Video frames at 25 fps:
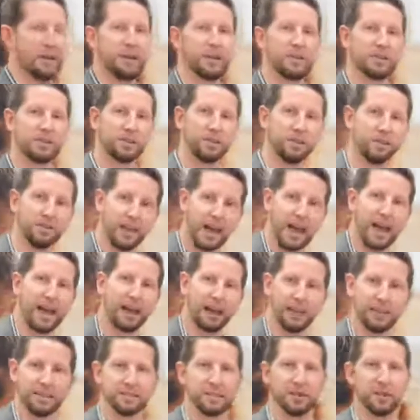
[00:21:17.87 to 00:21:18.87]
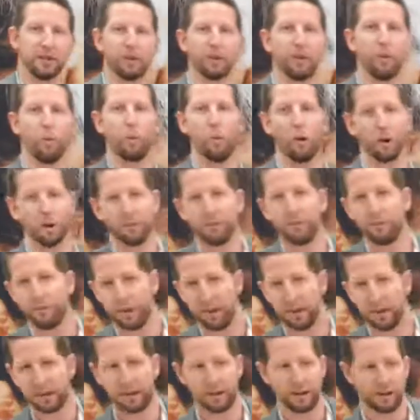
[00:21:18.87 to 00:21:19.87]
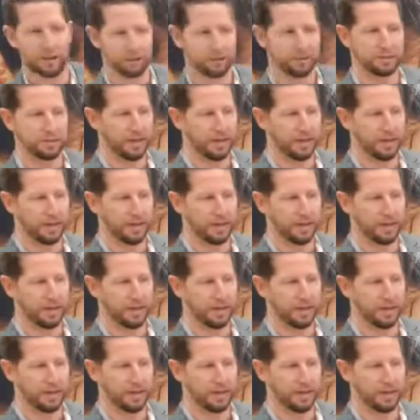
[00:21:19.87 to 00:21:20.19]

So that is our OneFit clear